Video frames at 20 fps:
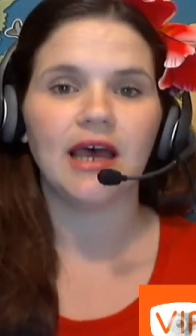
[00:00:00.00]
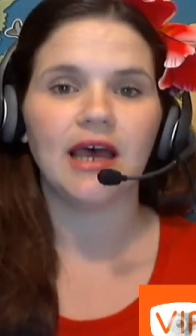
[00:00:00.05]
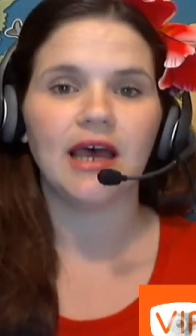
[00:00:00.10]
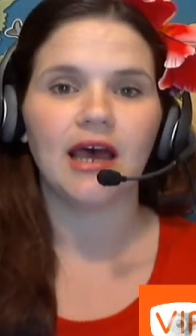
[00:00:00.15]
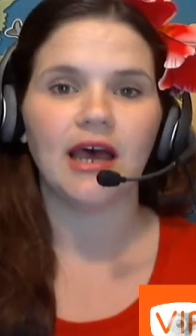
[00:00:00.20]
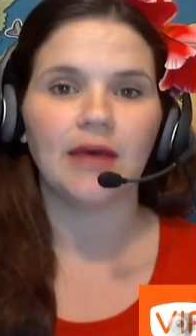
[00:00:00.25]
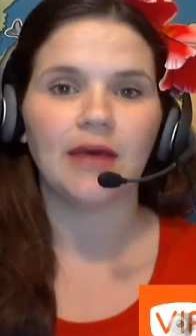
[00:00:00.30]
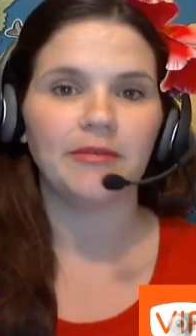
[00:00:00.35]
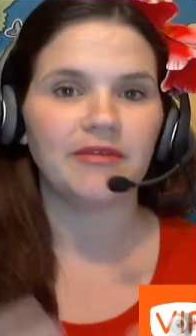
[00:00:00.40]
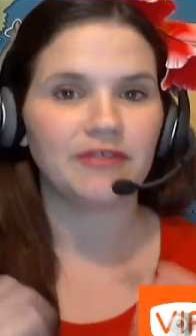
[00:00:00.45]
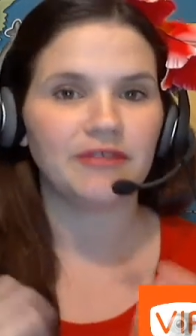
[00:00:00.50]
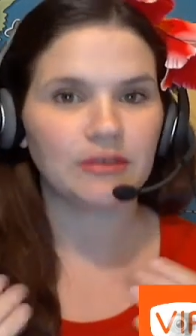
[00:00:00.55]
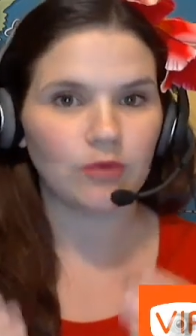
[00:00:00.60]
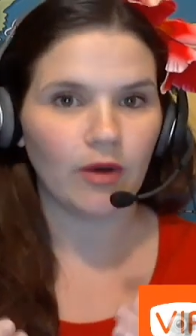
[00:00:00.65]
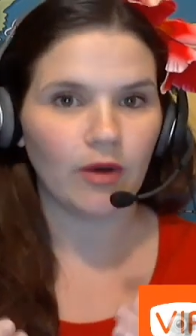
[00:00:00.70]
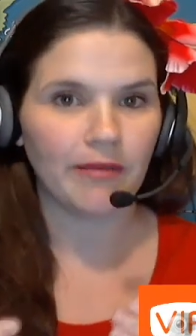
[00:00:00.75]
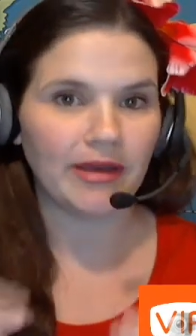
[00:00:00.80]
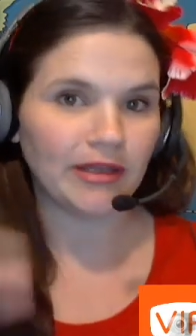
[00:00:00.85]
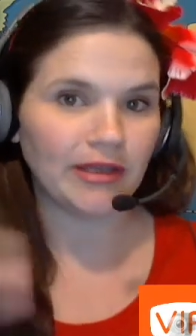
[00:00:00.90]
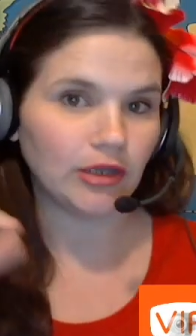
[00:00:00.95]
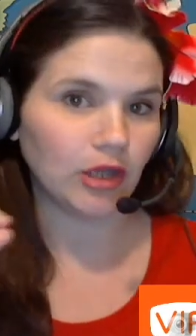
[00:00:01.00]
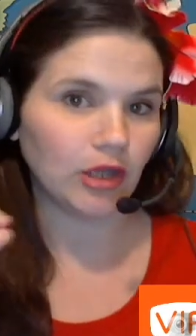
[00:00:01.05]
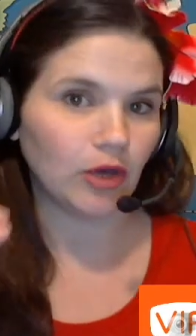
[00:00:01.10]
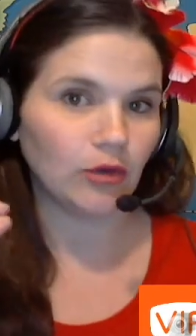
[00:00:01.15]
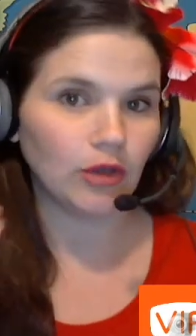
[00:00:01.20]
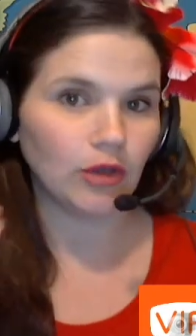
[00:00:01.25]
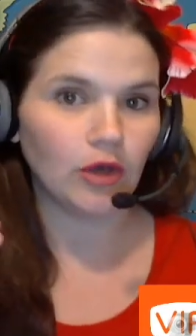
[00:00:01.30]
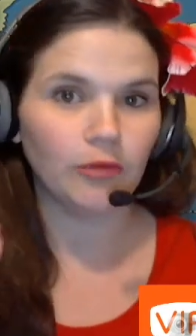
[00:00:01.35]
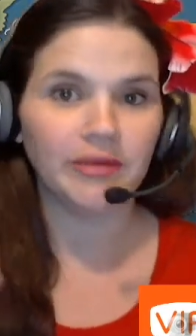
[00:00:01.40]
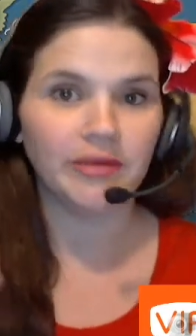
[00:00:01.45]
If it's one of my
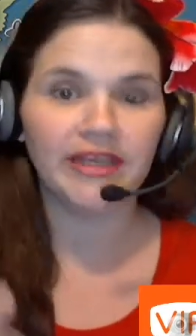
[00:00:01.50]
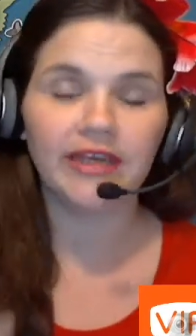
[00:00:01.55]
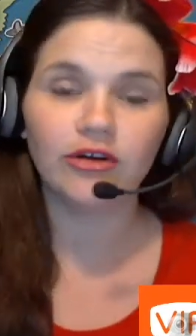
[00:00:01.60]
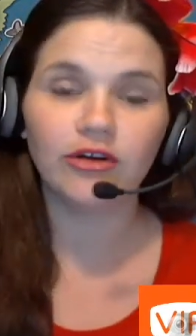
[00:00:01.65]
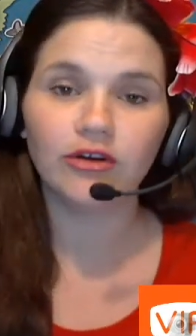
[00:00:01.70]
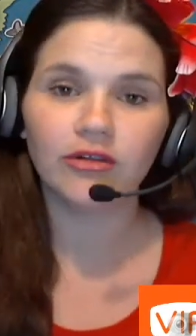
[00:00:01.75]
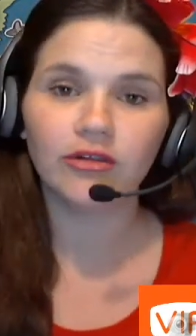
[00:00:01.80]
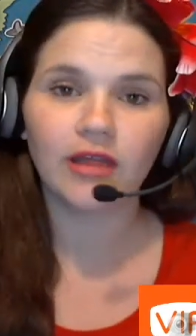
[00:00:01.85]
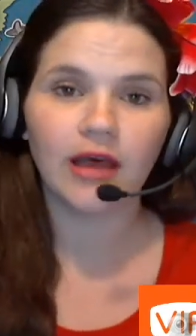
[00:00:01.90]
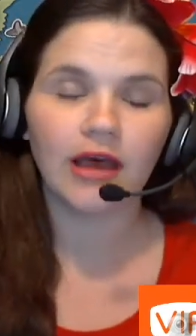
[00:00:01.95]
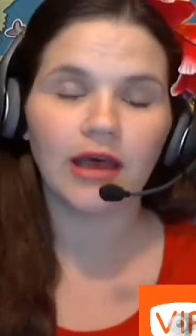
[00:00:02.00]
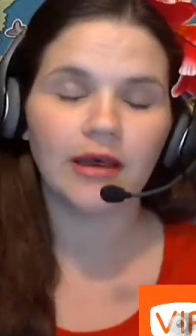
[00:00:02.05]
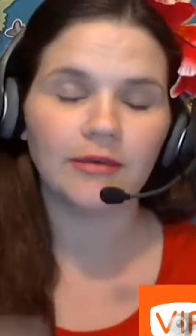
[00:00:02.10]
low beginner